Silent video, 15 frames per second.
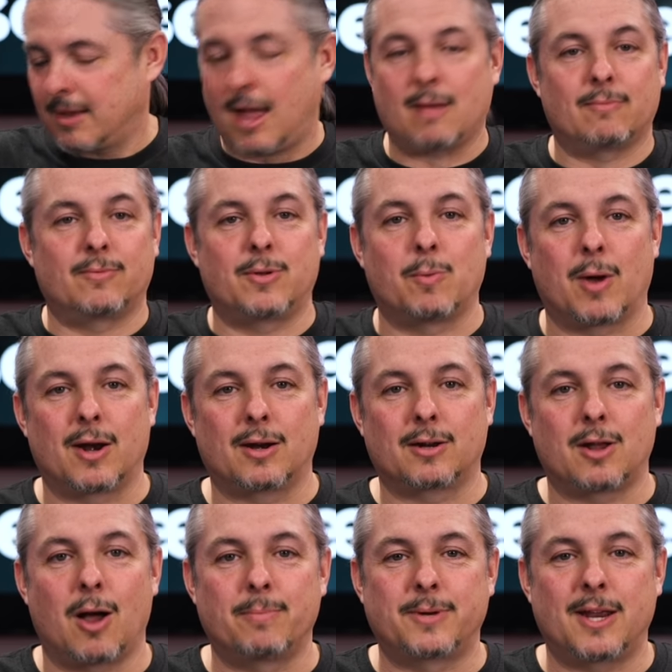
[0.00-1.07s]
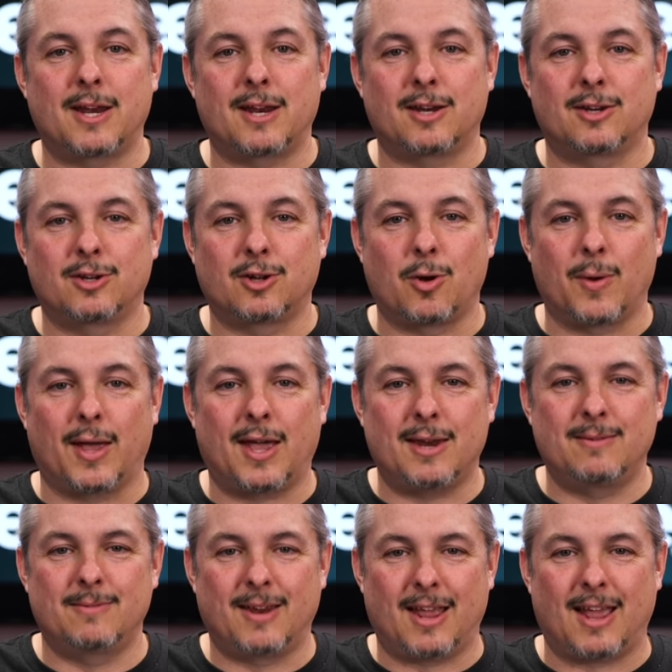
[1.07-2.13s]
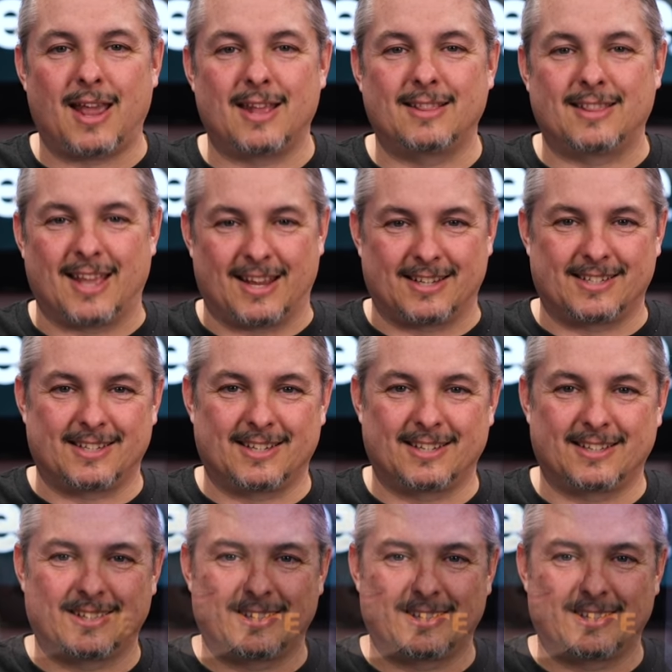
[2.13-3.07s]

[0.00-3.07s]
yeah if you want to update it go ahead and thanks